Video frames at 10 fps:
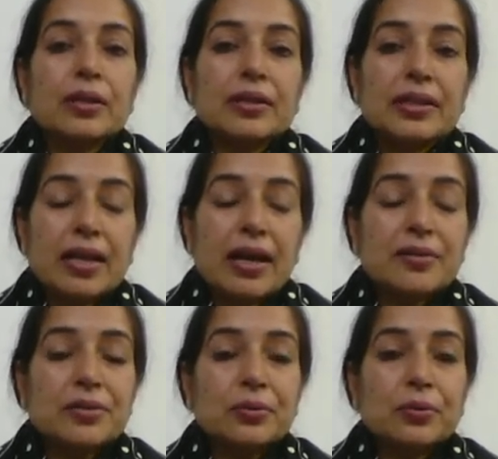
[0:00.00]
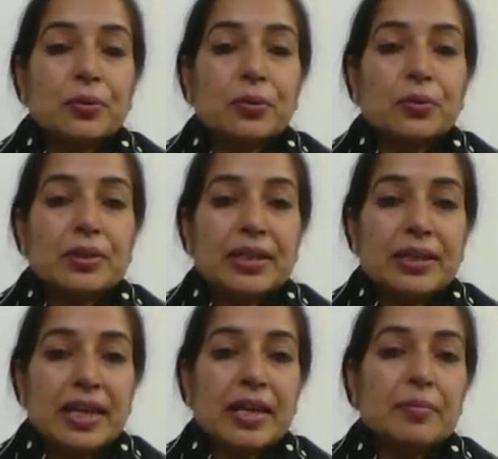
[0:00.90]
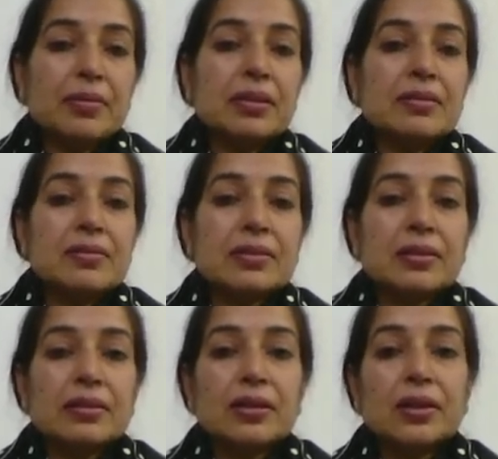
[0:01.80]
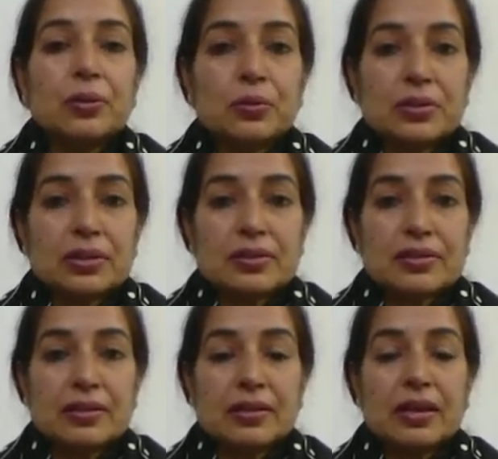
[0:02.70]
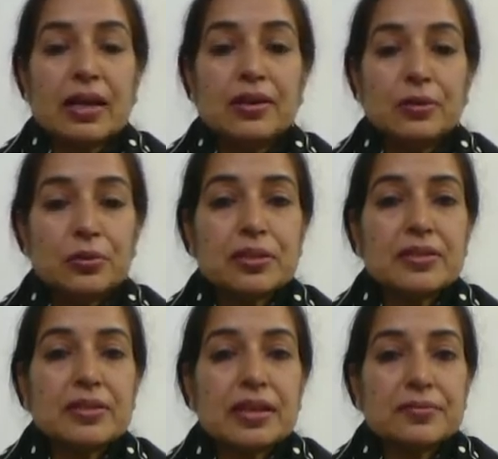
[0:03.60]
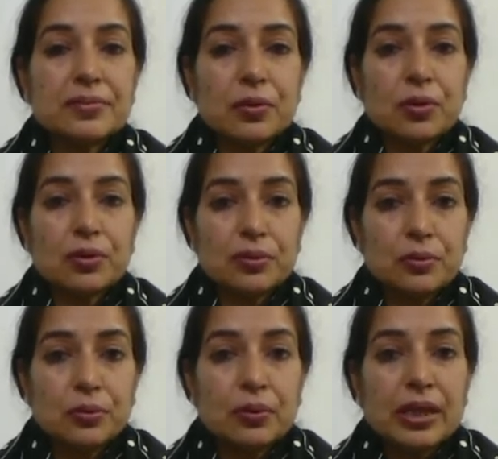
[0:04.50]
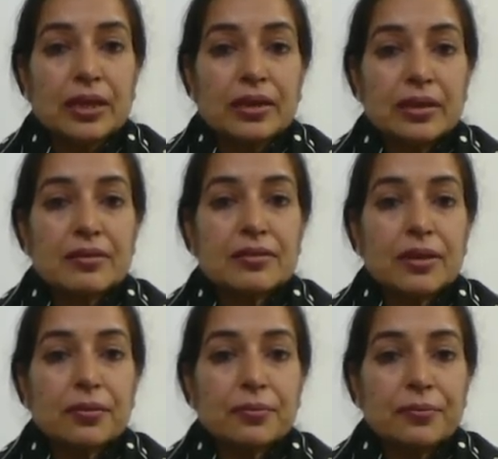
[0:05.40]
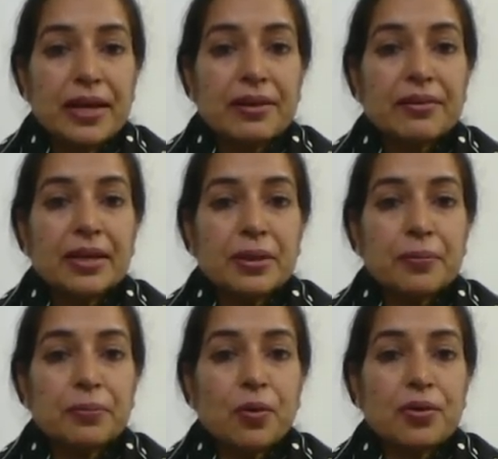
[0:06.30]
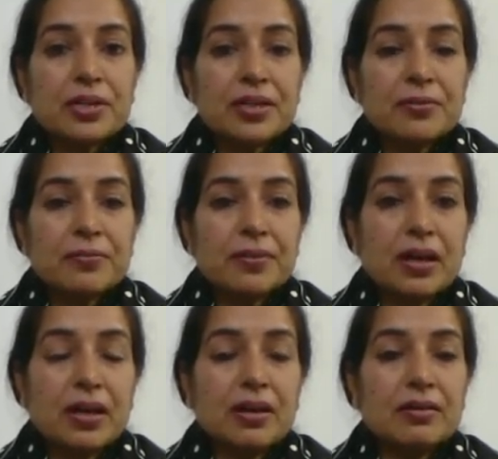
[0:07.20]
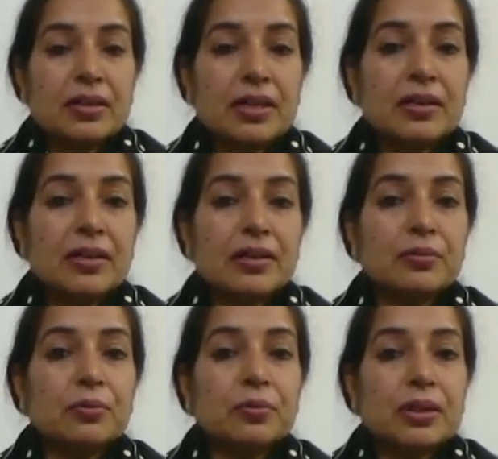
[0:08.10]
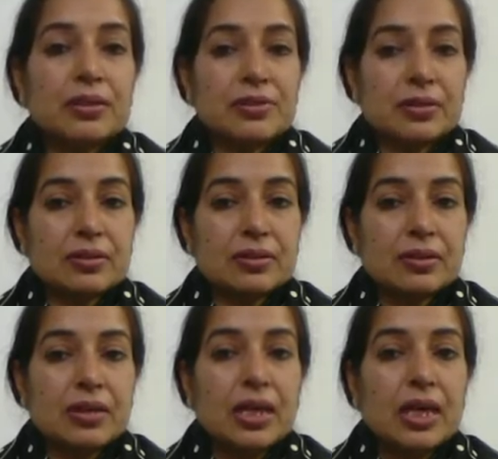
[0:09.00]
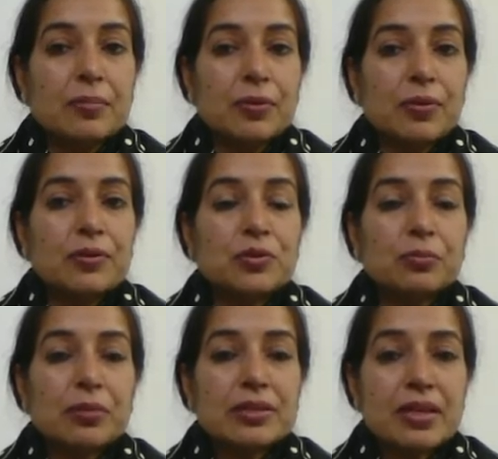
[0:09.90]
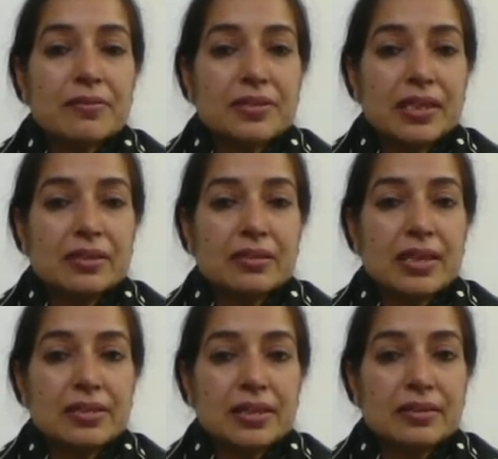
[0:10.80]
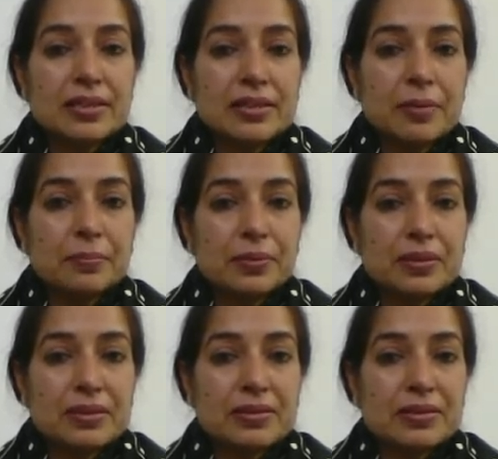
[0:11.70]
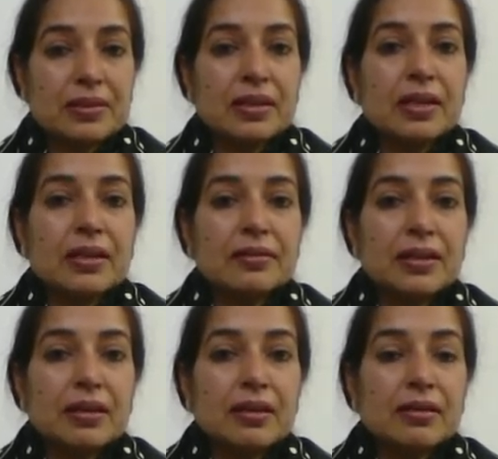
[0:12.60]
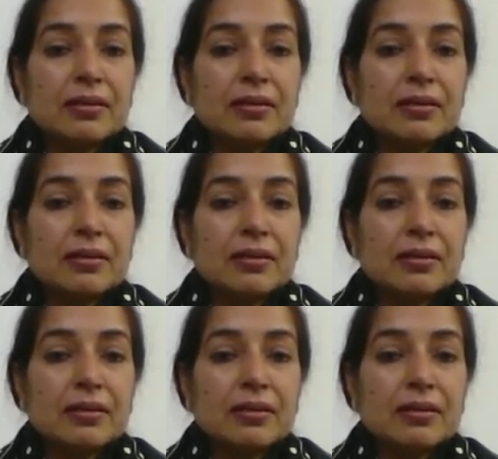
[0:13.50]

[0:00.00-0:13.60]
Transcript: as you know, the name is the lotus, and lotus, as we all know, is a very important flower in Hindu culture, because you must have seen that in the temples there are